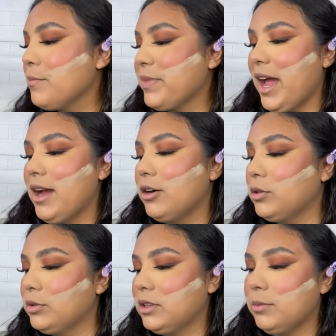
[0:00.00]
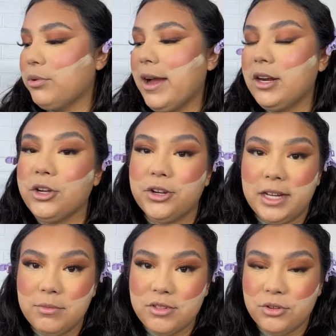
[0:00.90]
I own the brand Her
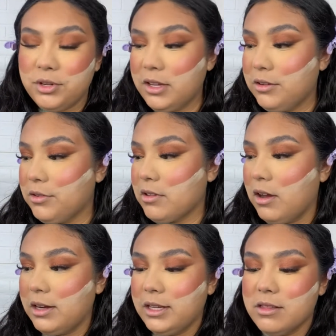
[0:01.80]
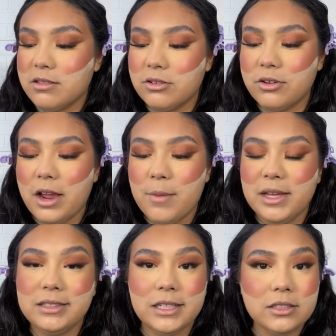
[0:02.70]
Name Studios on Instagram
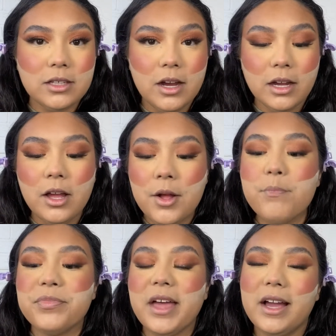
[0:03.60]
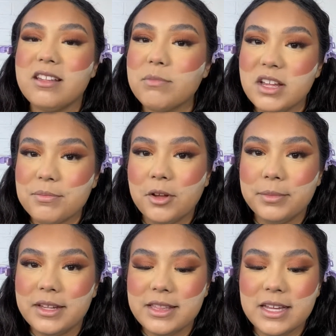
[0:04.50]
and TikTok. That is my small
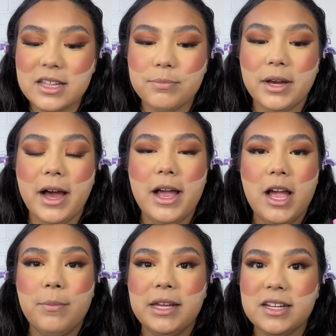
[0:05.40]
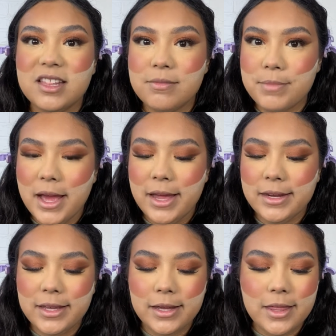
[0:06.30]
business, but I am
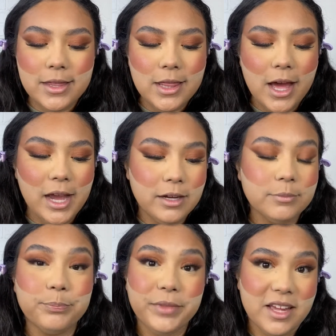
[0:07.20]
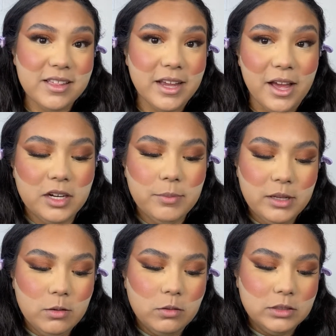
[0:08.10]
expanding the line. Yes, I am. be
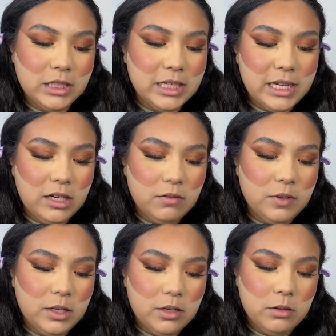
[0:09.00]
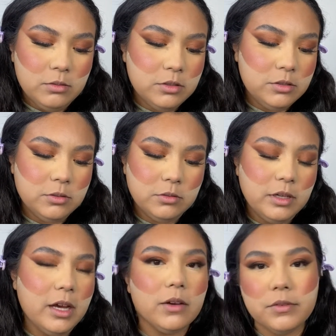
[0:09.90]
a whole dedicated video to
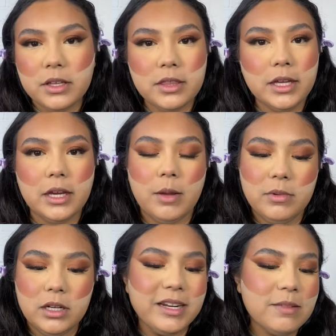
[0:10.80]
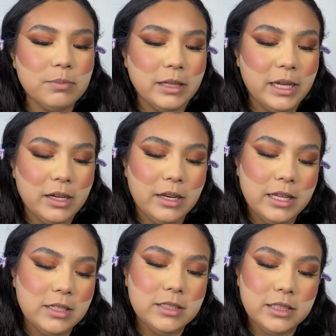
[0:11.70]
everything, and I'm gonna explain
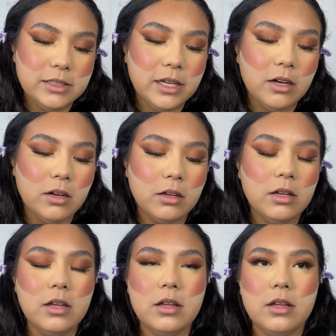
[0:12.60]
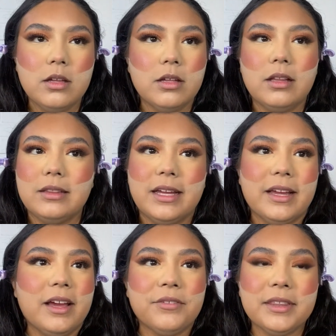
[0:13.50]
in detail like
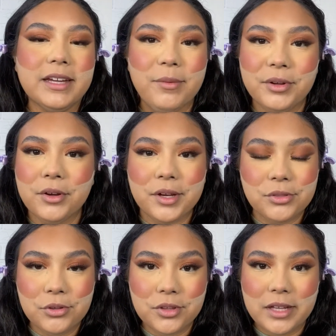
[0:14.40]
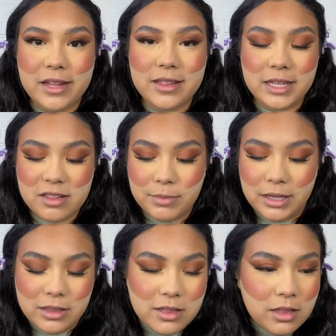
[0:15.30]
everything I've been going through the last 6
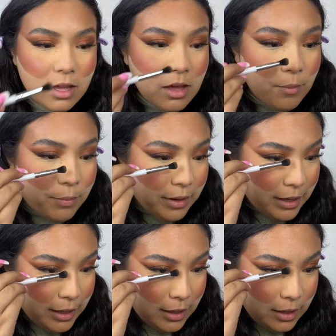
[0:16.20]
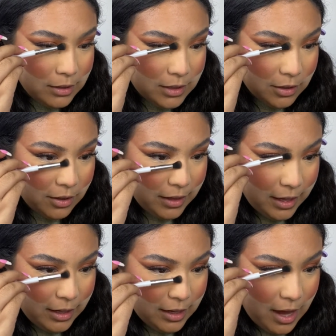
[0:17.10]
months. But until
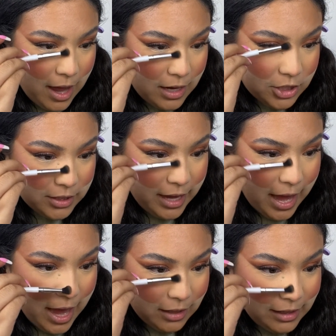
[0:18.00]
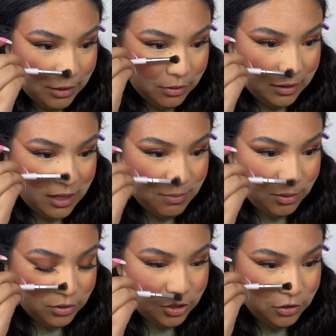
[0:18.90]
then, I just can't like really
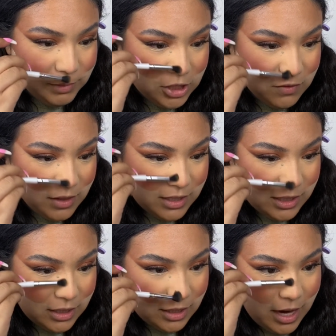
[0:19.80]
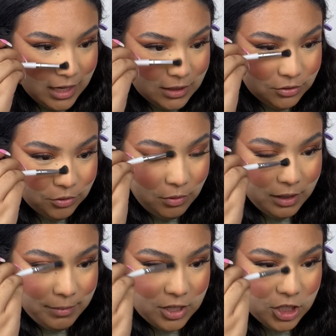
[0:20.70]
spill too much of the tea. I do want to
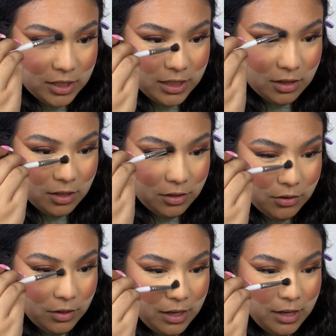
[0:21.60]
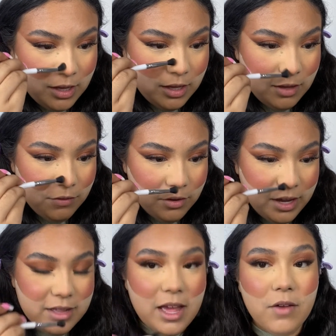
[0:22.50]
mention it though. If you
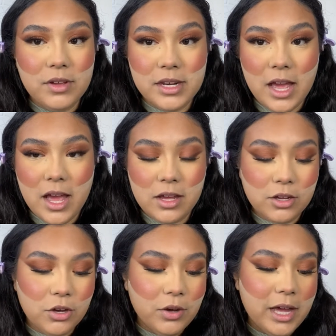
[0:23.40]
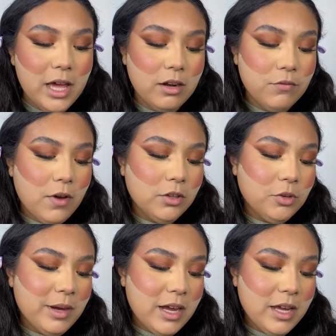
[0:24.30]
guys haven't yet, go ahead and follow
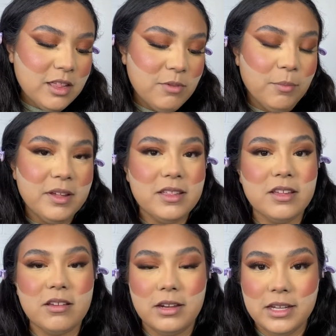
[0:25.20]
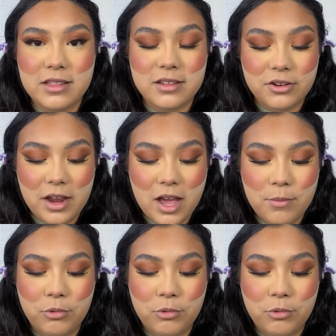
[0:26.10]
my small business on Instagram.